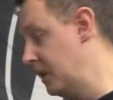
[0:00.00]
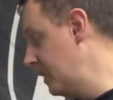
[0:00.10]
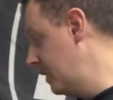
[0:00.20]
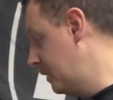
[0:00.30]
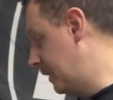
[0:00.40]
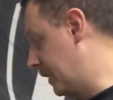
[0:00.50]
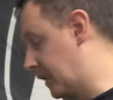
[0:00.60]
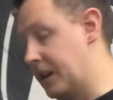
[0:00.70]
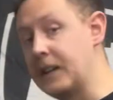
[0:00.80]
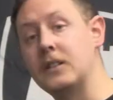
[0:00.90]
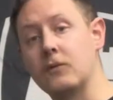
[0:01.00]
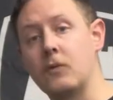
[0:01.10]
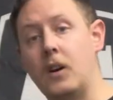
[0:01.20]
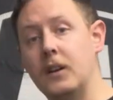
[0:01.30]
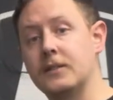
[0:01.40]
the connecting
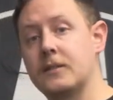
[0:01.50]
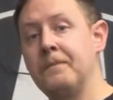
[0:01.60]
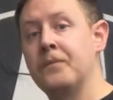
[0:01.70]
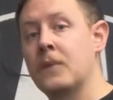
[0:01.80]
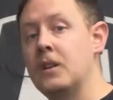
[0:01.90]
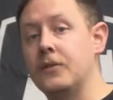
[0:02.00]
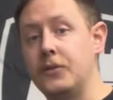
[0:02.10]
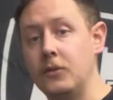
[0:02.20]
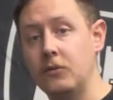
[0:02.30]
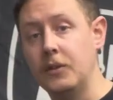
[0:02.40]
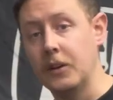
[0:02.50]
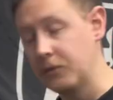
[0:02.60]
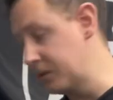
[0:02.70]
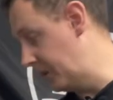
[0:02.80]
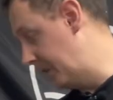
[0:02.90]
rods, do
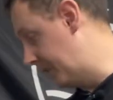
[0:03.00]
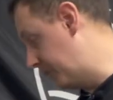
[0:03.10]
note, and I'm